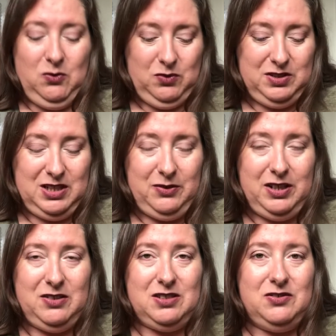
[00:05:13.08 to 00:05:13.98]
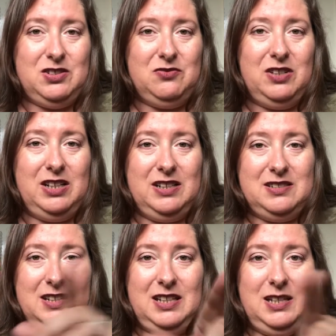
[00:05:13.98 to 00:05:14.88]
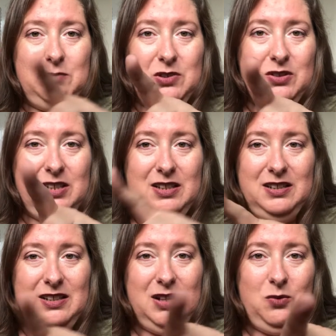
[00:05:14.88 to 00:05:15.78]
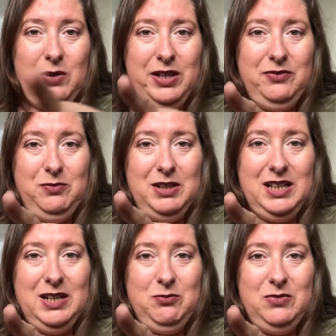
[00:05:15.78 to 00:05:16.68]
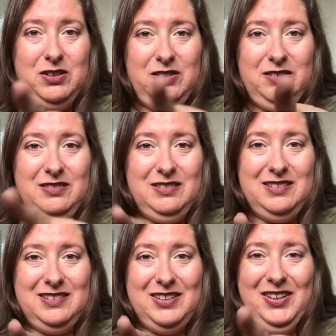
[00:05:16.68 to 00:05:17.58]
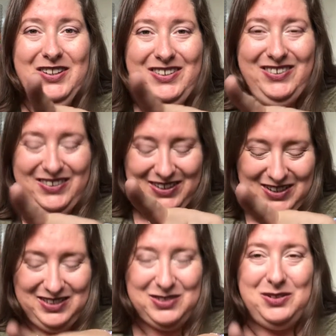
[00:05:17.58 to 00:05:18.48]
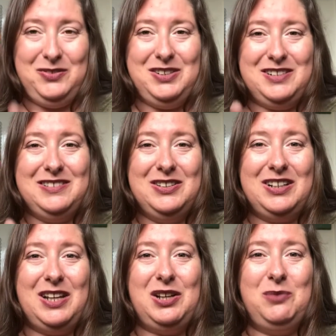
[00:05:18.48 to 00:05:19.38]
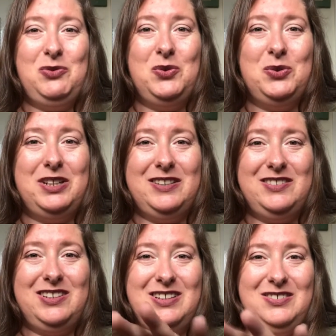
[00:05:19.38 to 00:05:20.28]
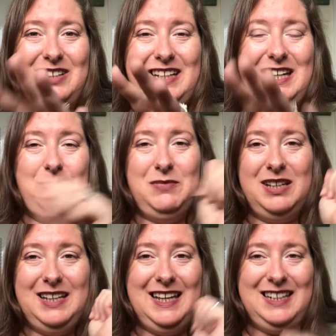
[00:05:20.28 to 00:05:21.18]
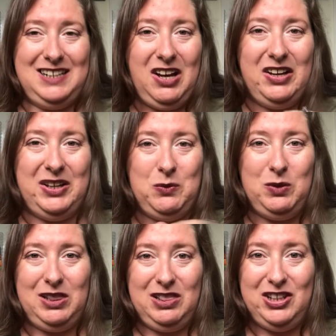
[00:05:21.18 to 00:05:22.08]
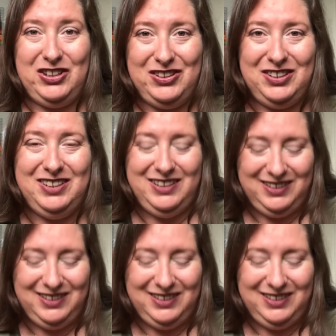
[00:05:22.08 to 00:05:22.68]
we'll see how it goes. I've just realised I keep looking away from the camera, so sorry if it doesn't look like I'm talking to you. I am. Again, I will learn.